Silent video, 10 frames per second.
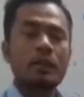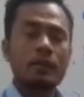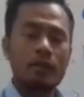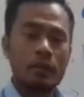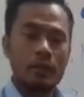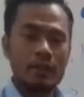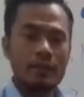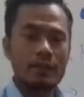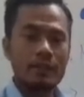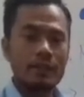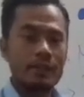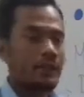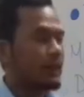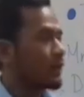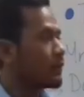the question is
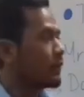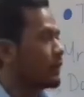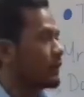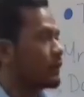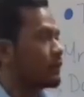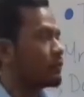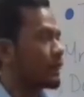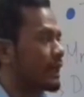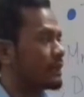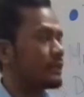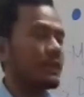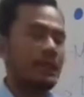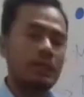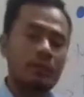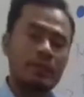there that we need to change
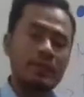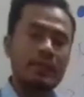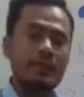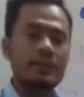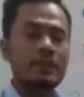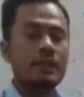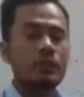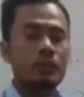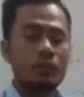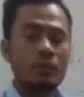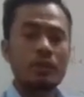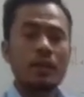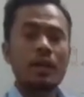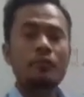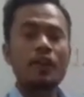the given sentence into
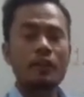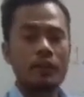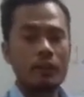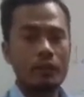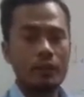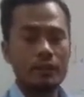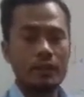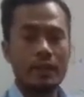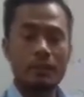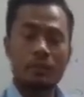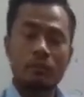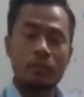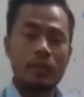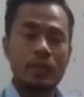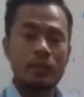verbal question, that means
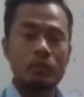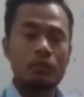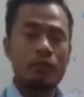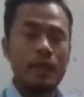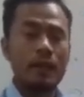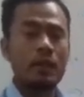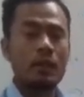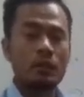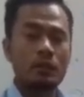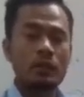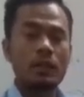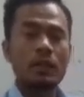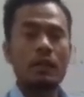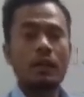we need to find out